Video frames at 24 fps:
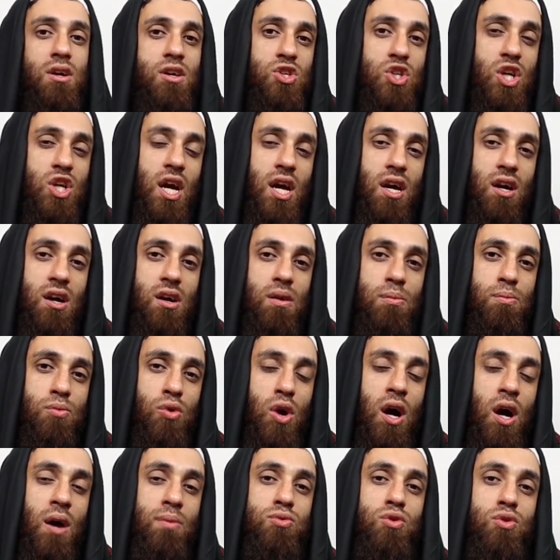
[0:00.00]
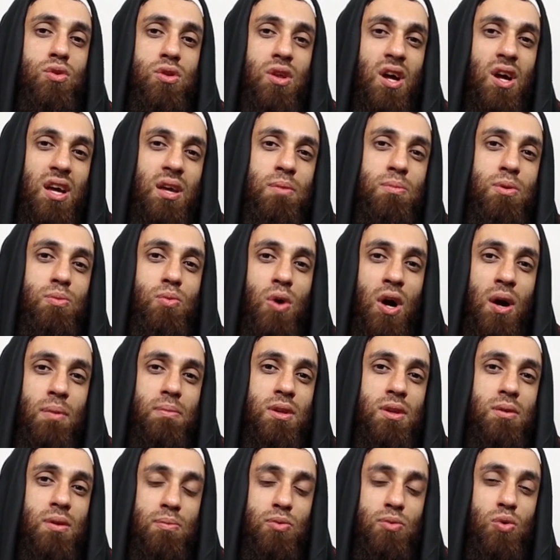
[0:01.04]
Sheikh Abdullah ibn
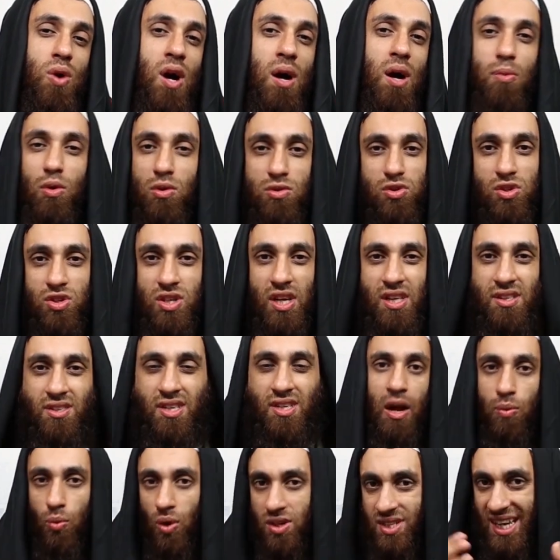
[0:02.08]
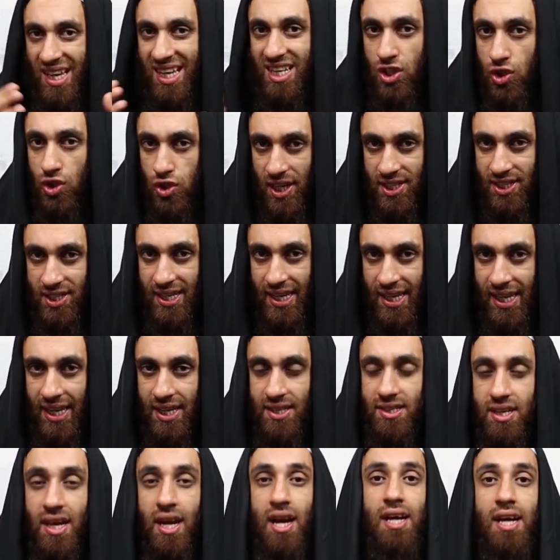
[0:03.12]
Muhammad ibn Abdul Wahhab also says, and what's interesting
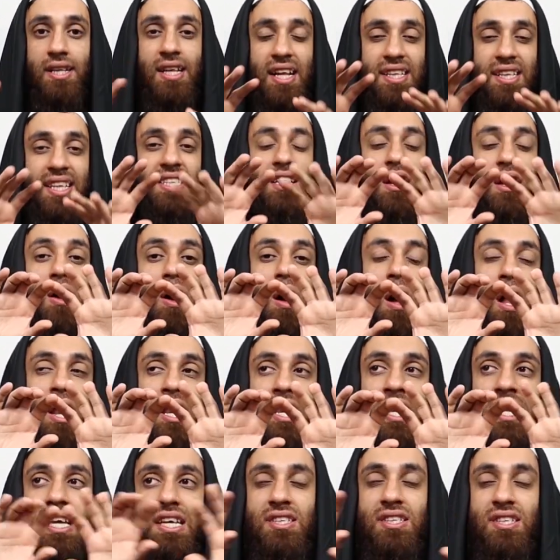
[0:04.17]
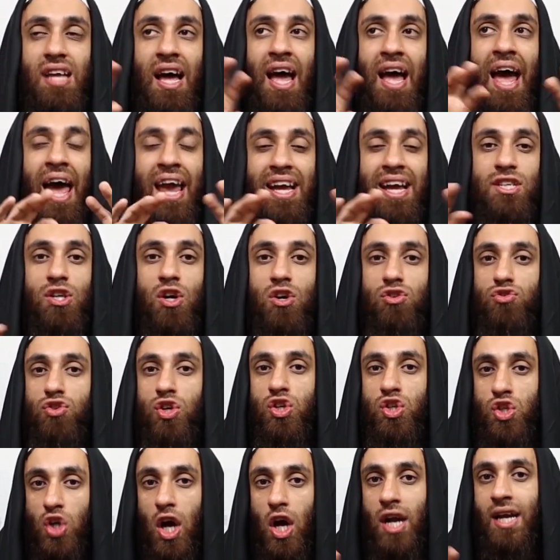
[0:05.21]
is that there's at least an
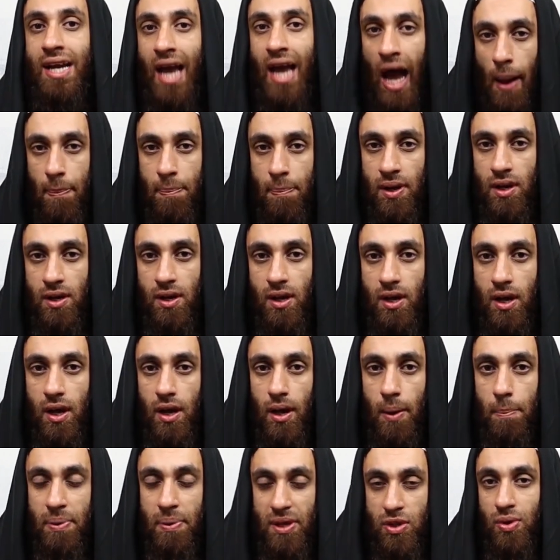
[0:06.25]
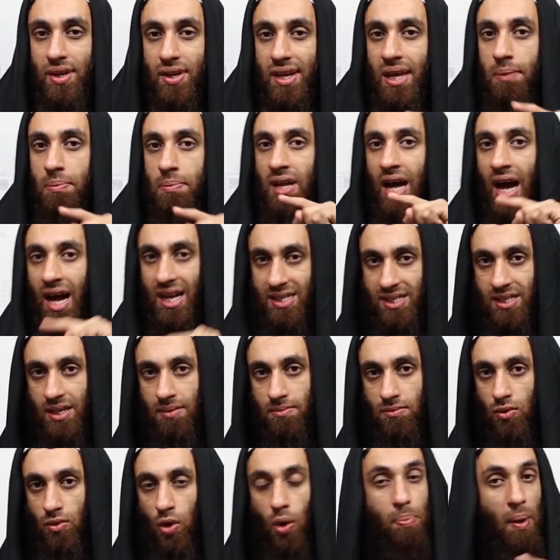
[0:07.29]
800 year gap between Ibn
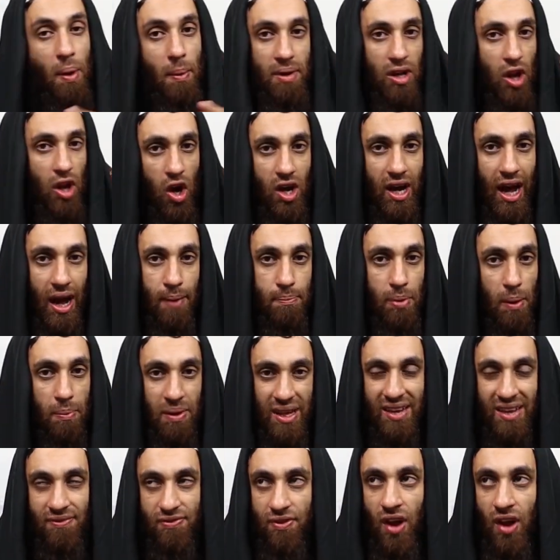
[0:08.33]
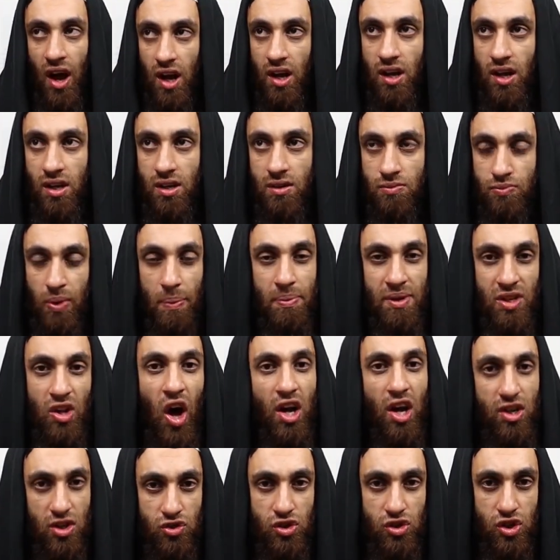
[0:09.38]
Hazm, or probably longer, probably if not, probably
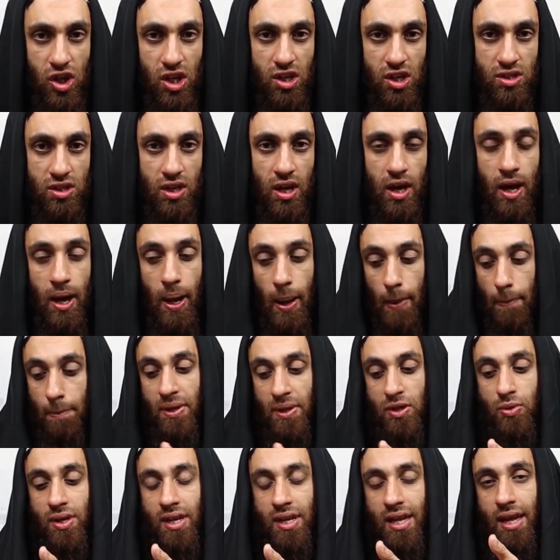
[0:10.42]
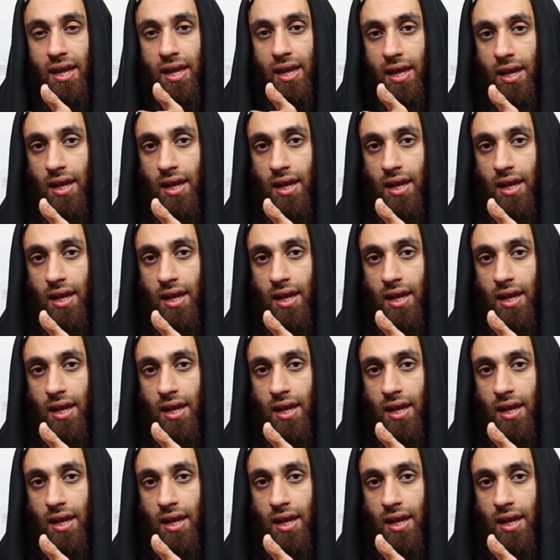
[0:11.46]
900 years between